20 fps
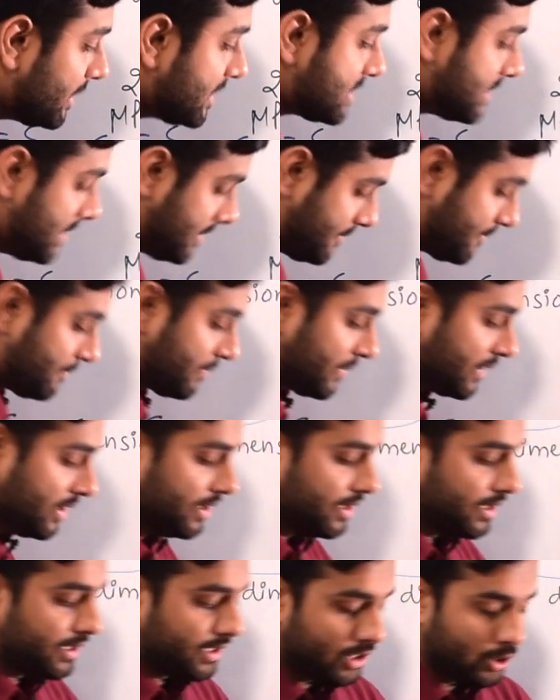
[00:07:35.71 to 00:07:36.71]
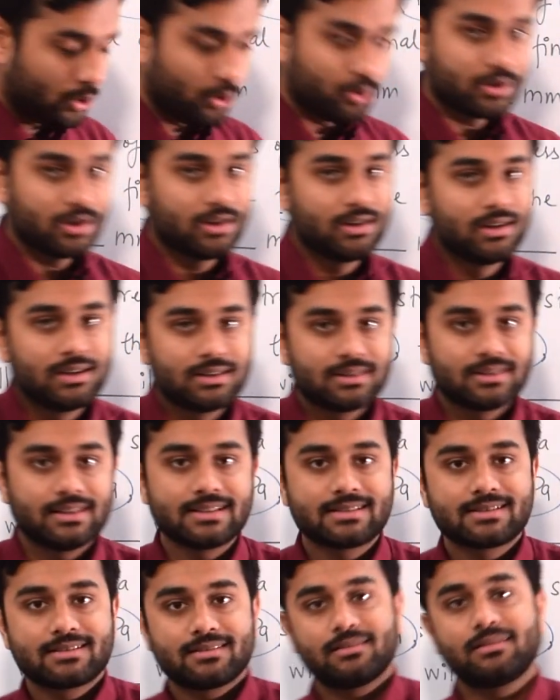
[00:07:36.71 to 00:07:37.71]
BC? Look,
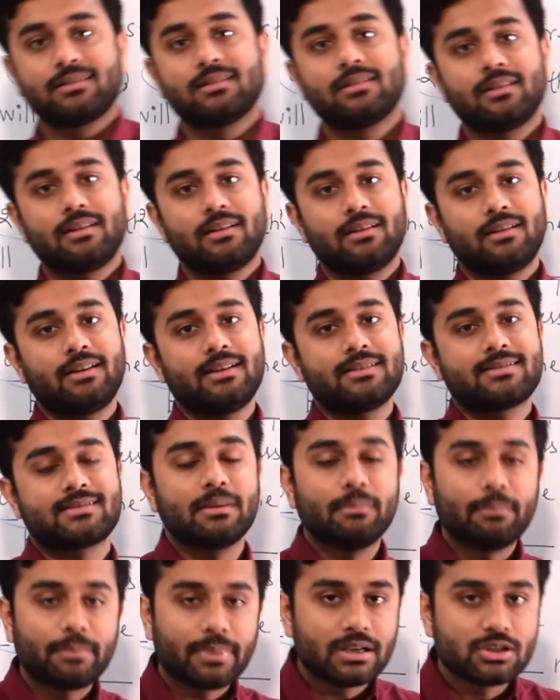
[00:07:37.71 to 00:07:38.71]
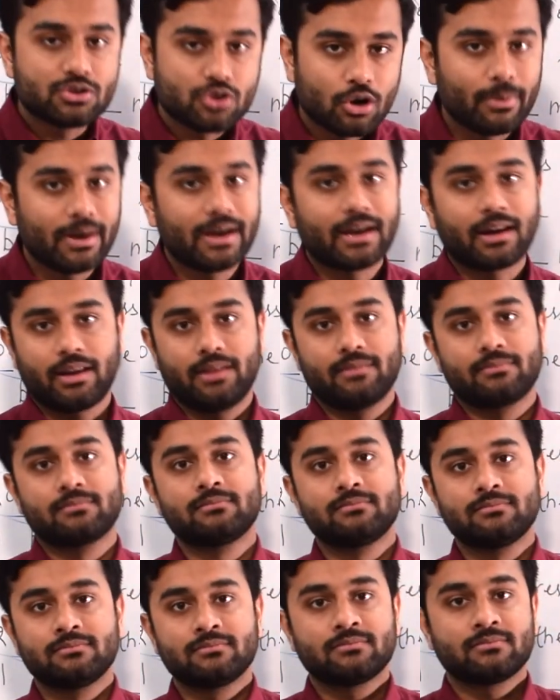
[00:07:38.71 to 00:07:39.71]
this is simple geometry.
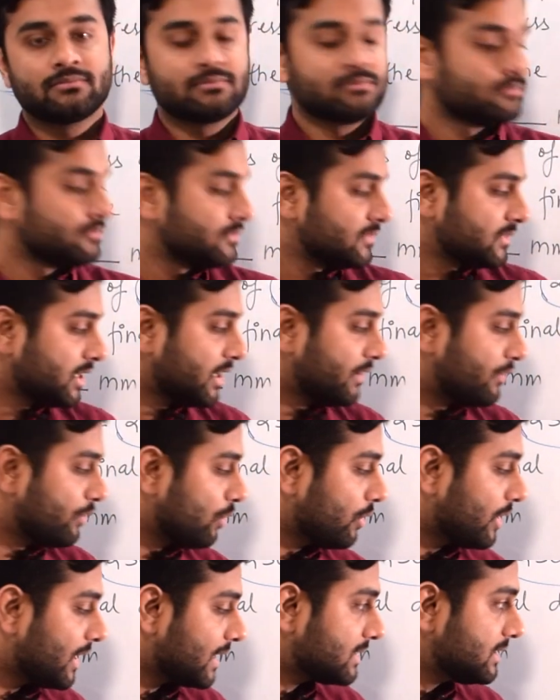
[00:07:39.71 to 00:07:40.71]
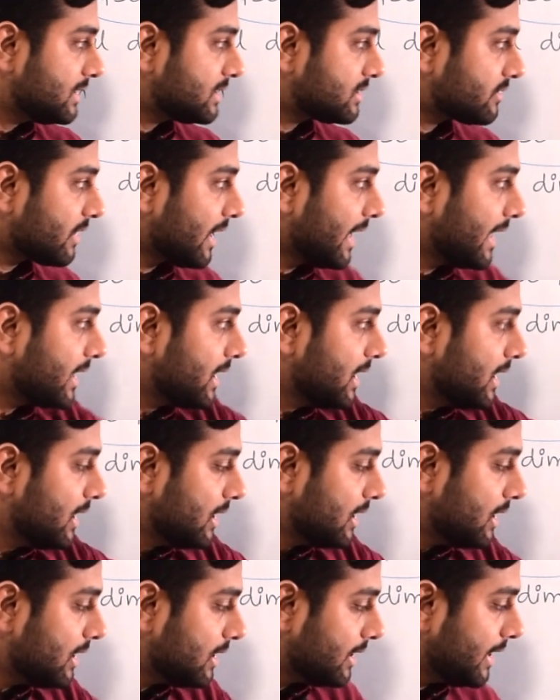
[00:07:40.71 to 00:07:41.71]
If you look at this
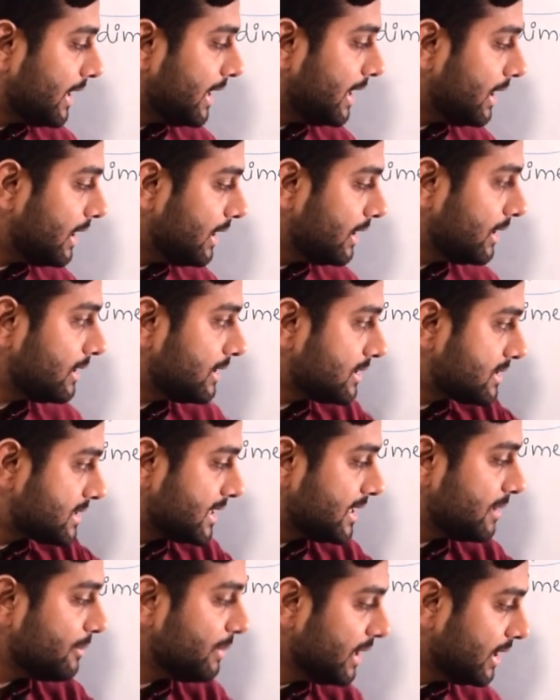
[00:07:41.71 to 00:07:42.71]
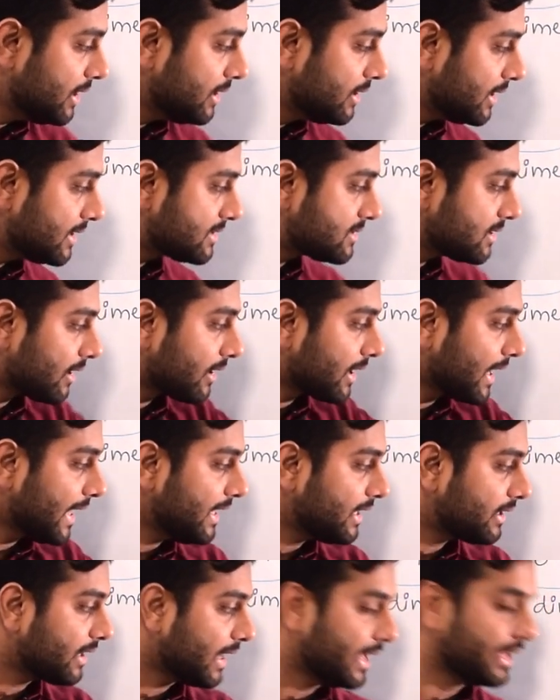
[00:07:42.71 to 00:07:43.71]
triangle ACB, it's a
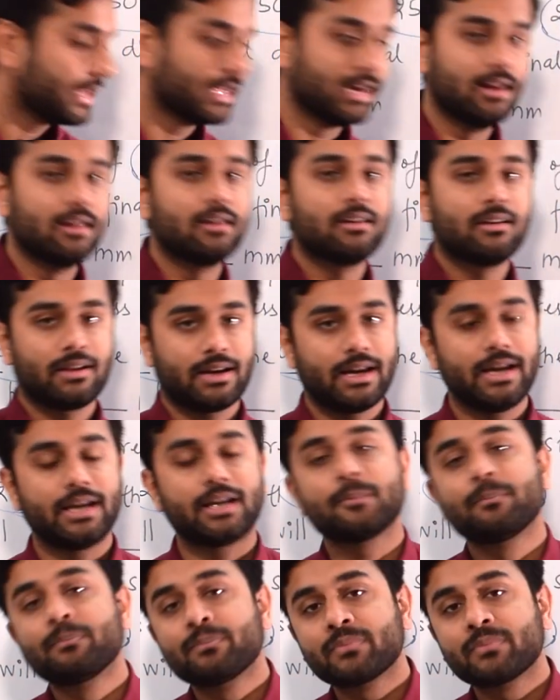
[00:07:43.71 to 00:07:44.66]
right triangle, right?